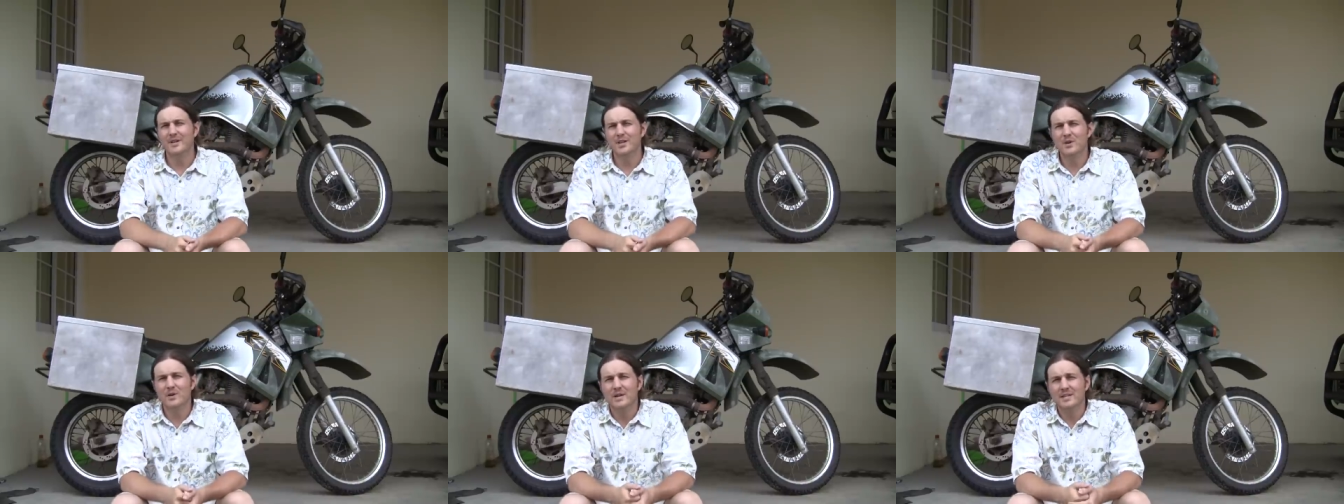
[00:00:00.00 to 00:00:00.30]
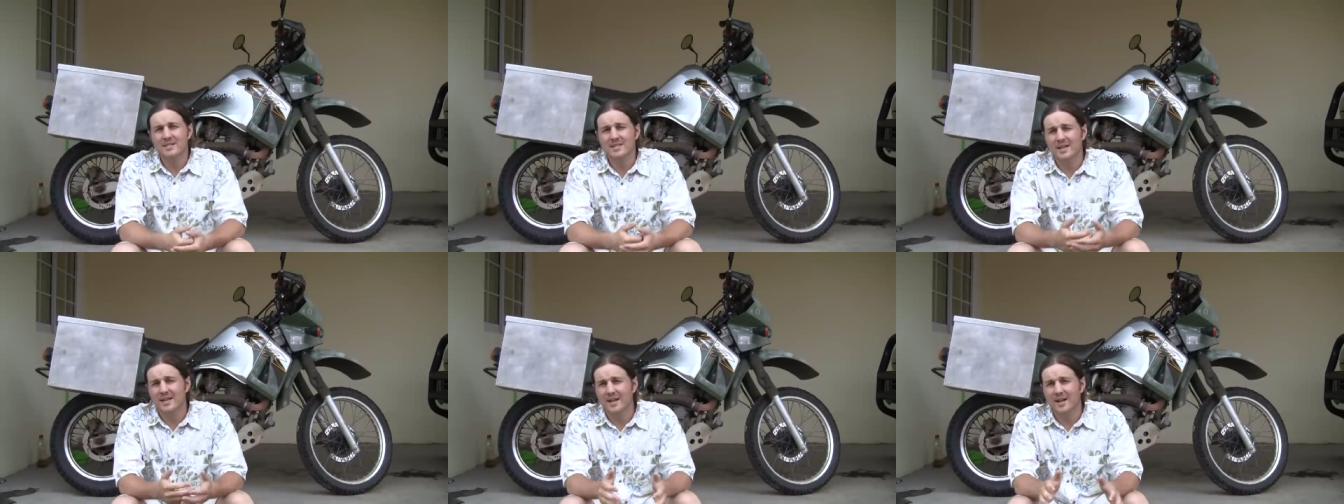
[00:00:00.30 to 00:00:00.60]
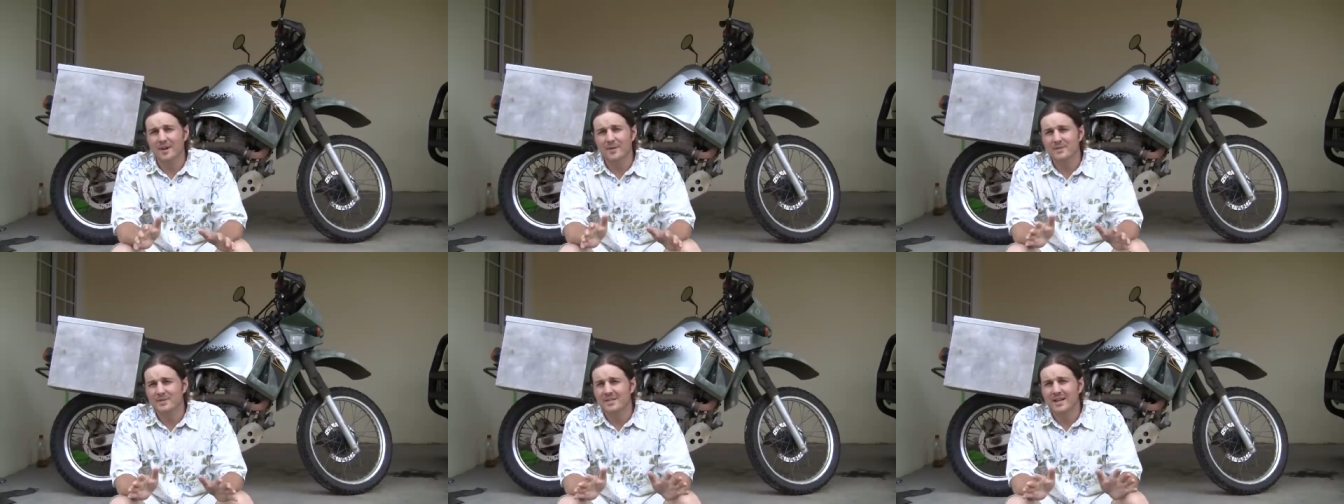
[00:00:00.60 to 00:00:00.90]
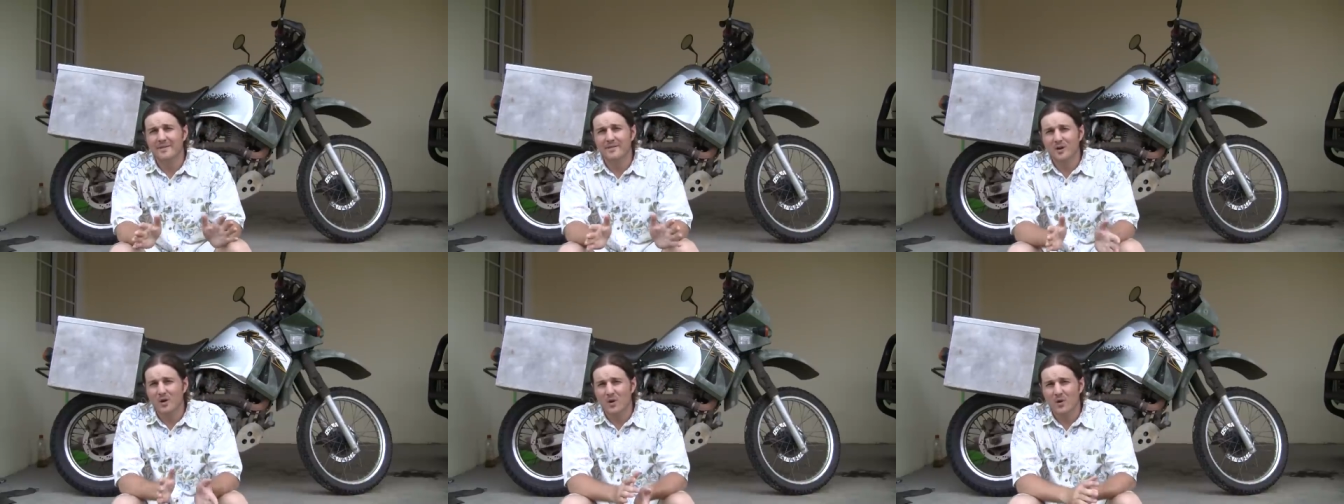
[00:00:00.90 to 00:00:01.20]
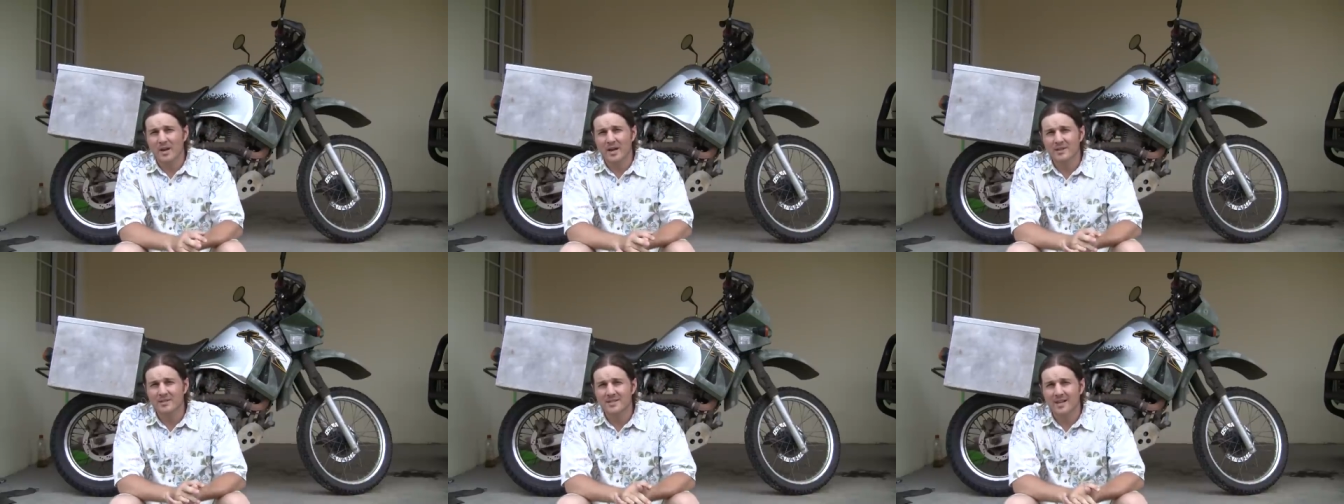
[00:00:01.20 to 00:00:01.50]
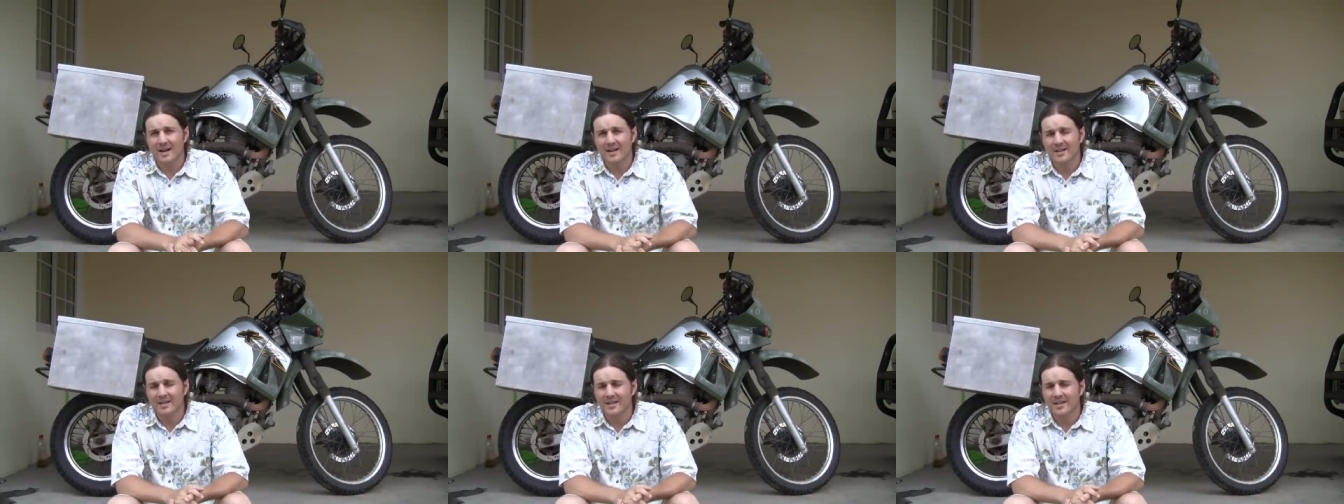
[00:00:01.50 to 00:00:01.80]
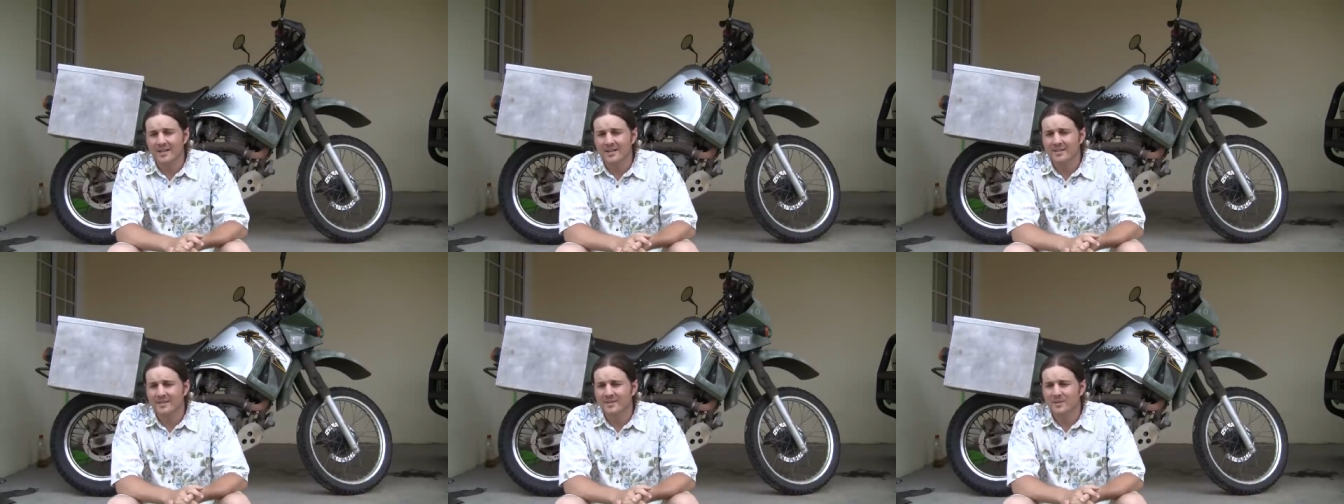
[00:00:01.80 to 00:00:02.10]
video, I said I was never going outside
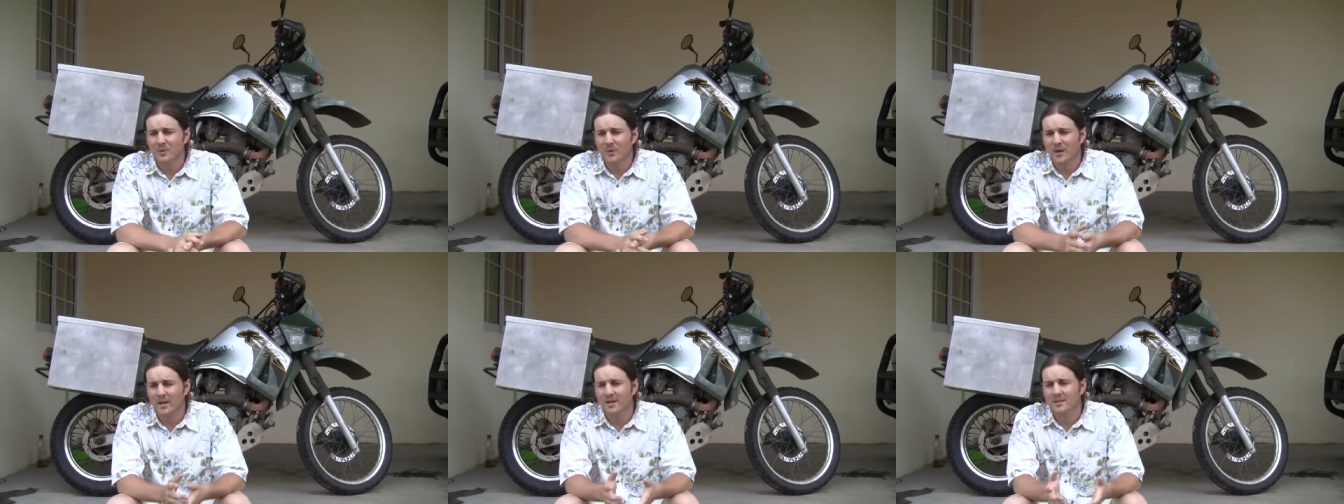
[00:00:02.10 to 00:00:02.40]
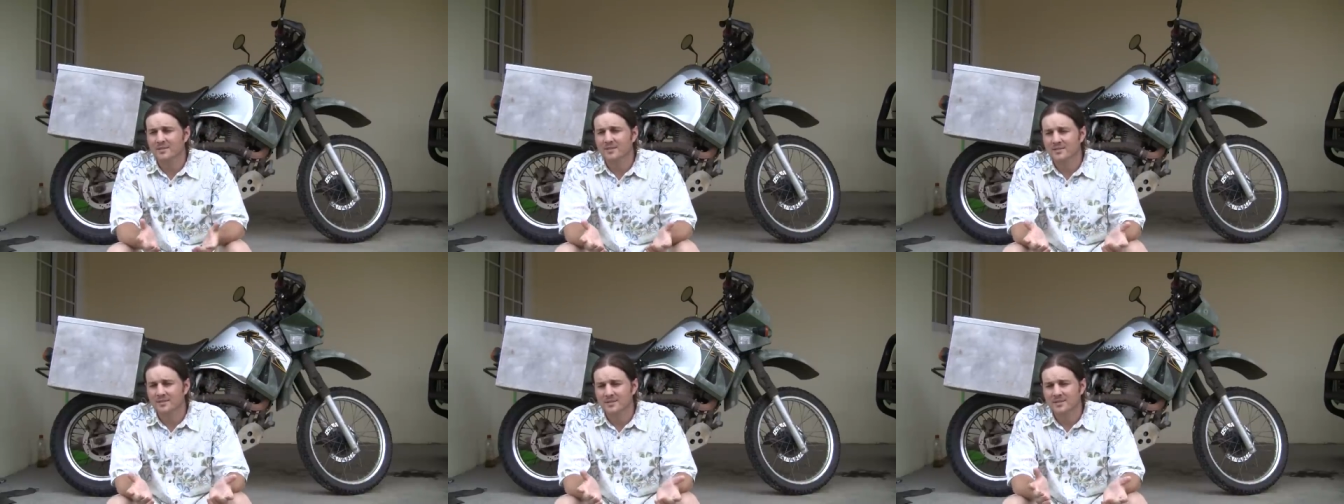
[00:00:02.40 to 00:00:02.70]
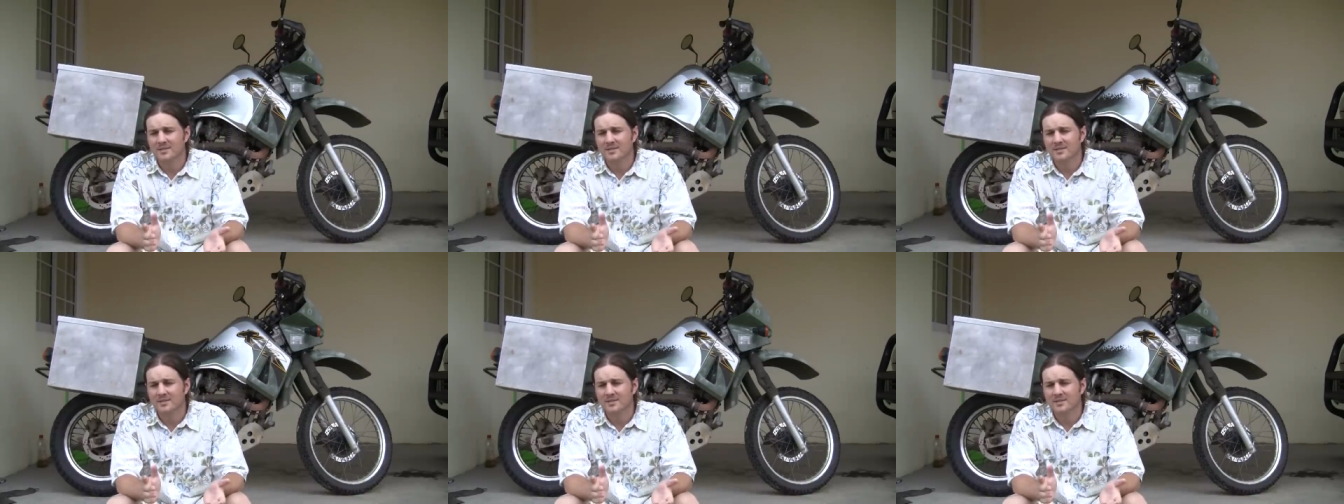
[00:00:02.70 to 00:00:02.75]
again. Well,